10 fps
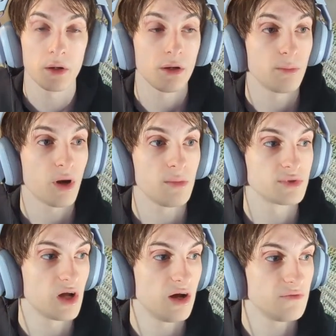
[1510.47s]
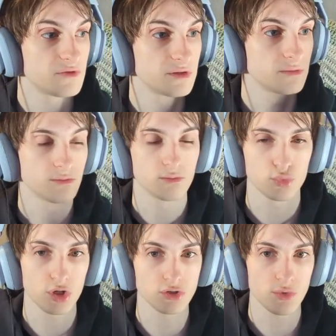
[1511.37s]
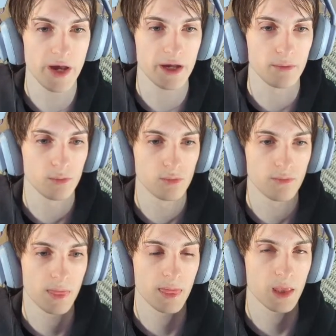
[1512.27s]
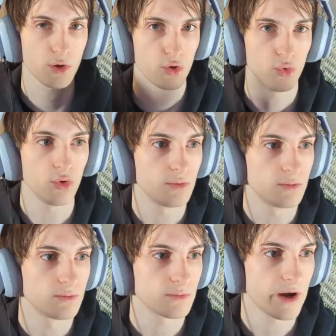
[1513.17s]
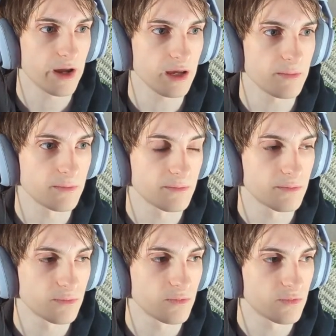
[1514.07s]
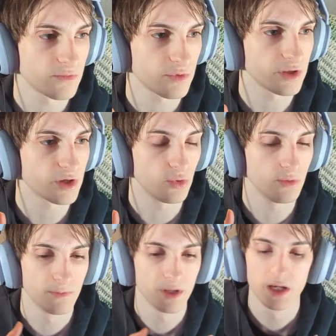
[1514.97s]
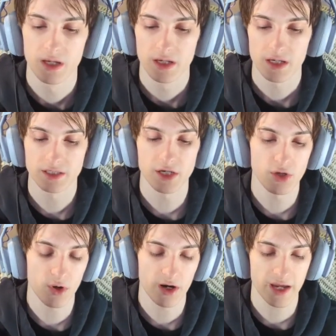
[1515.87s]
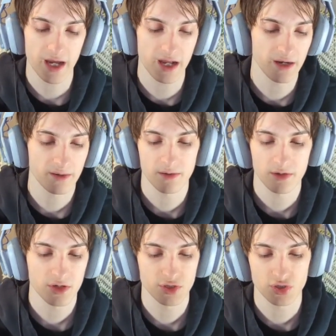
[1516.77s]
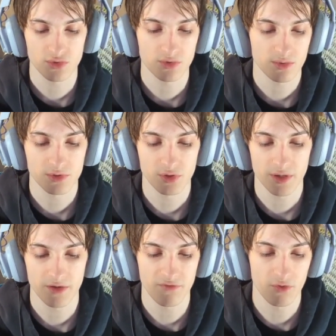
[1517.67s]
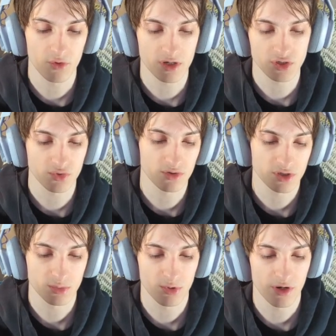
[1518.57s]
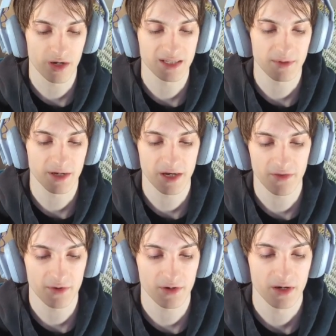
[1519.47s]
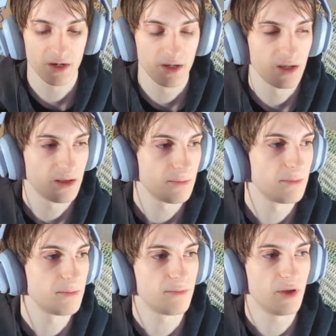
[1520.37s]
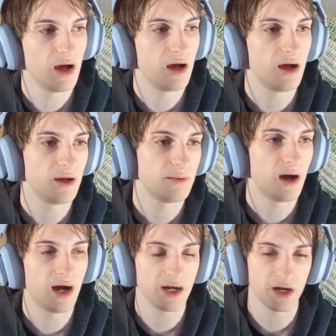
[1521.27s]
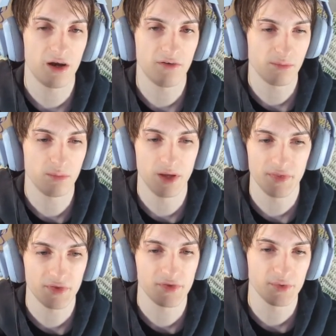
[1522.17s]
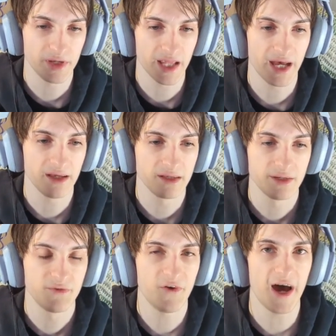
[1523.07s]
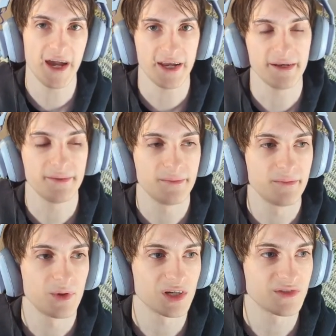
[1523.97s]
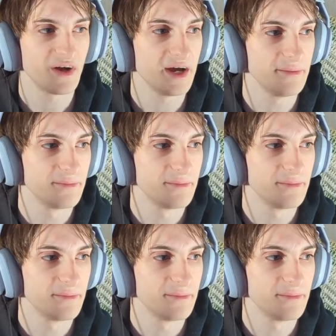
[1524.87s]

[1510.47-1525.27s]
Problem solved. Goes away. Cool, right? Really cool. Continue working on doing the full controller support. Spend another on and off month doing that. Fine. Works fine.